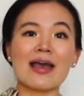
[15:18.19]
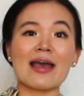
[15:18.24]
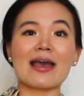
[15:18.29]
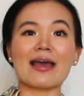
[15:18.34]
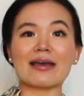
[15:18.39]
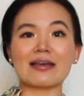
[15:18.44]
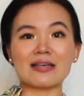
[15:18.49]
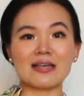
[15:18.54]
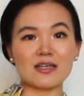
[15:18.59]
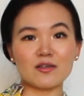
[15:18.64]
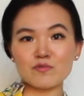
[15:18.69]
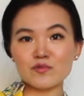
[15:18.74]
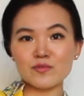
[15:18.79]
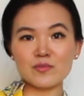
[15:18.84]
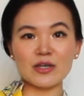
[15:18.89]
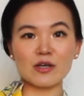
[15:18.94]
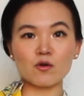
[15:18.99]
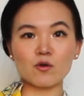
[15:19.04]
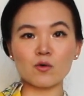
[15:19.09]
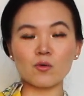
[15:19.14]
it keeps
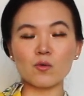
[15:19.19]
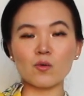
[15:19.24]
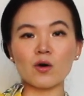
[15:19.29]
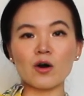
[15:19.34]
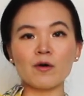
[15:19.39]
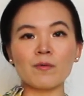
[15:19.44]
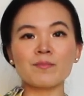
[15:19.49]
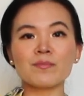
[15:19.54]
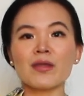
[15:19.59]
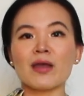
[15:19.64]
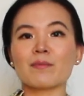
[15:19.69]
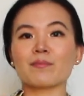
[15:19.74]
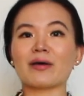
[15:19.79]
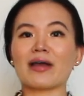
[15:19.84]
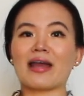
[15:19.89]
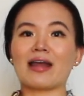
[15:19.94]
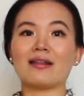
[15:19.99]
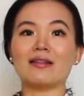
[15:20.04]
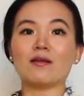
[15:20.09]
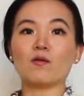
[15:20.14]
me cool,
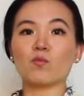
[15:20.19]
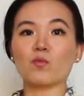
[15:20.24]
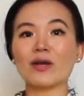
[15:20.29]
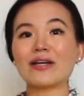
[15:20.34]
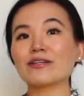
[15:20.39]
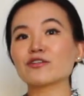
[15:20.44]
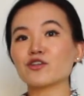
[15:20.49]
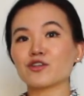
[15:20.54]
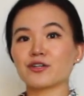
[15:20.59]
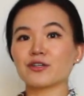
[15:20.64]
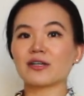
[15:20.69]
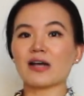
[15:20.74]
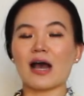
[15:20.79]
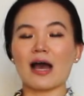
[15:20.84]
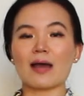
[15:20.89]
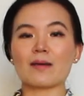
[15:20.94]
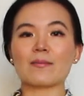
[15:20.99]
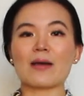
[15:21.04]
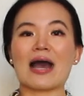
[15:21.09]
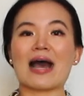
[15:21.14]
but in the winter
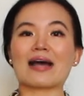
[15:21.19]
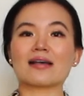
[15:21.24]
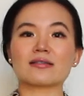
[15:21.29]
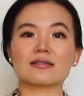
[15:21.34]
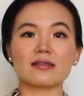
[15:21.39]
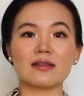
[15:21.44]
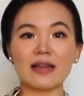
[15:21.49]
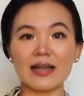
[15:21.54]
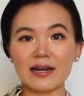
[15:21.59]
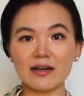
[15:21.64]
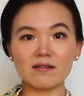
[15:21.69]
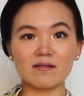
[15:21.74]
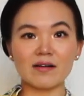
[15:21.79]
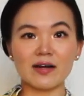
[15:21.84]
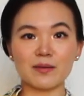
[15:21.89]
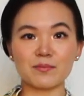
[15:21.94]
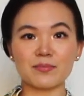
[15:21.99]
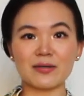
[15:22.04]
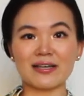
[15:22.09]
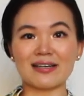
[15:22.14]
time as
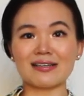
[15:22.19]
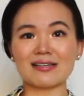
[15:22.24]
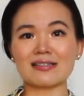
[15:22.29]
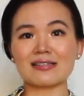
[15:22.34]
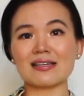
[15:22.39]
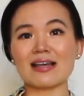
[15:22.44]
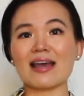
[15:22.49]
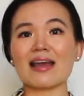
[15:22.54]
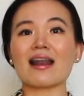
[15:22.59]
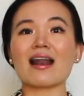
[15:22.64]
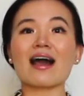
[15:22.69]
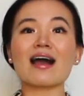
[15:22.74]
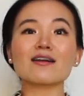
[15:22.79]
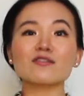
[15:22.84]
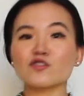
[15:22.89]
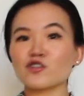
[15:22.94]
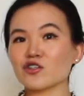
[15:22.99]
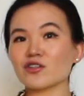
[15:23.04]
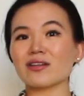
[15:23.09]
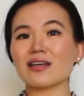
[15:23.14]
layering piece, it
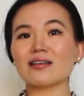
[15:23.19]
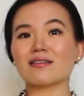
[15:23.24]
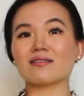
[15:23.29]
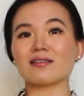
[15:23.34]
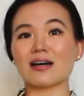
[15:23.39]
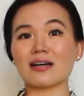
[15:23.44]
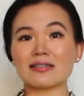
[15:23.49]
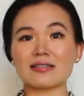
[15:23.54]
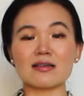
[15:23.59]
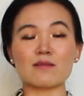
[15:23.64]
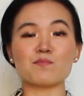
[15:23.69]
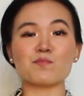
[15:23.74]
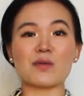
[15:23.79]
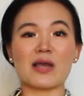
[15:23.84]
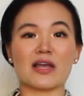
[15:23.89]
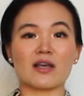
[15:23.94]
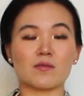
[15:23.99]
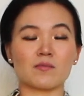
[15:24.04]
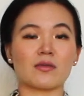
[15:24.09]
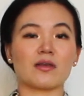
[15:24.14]
actually doesn't
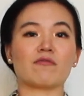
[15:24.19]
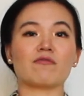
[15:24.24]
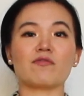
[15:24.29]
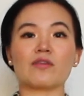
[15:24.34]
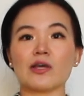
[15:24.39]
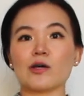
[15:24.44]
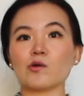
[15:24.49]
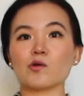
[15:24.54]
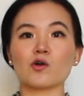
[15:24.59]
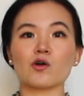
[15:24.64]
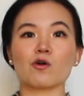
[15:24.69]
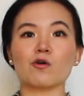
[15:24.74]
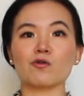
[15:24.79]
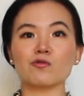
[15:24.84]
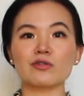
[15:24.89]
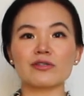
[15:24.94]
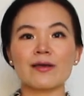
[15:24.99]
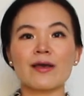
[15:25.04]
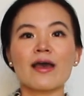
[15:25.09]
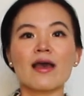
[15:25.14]
make me feel cold.